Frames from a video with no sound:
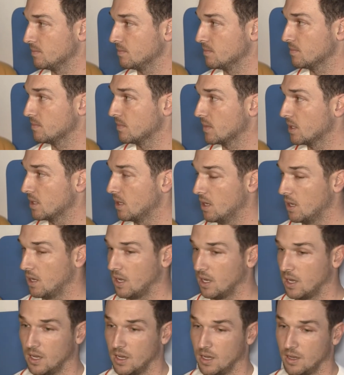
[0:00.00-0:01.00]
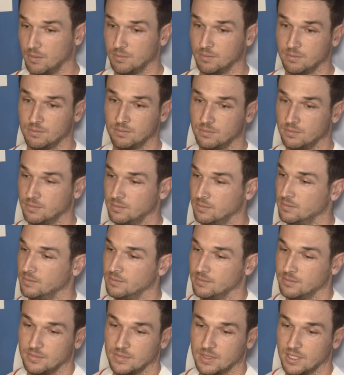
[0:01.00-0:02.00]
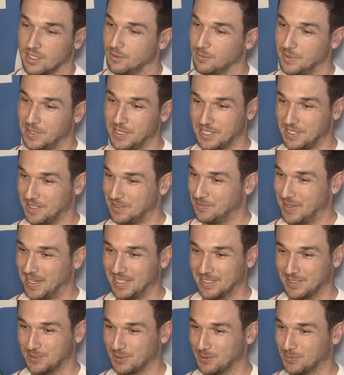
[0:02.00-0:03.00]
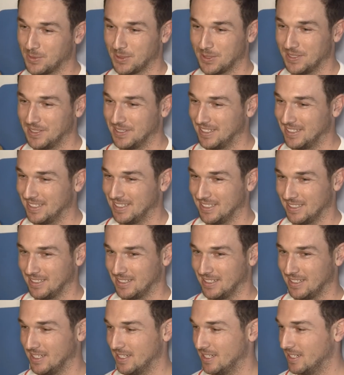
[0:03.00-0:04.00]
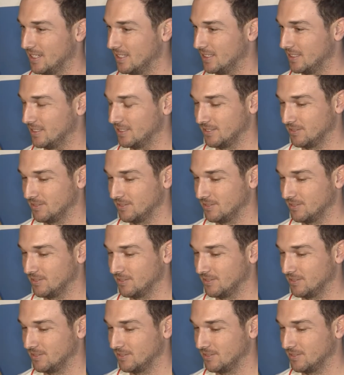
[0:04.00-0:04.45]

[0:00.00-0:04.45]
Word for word: this? The commissioner made his report. And,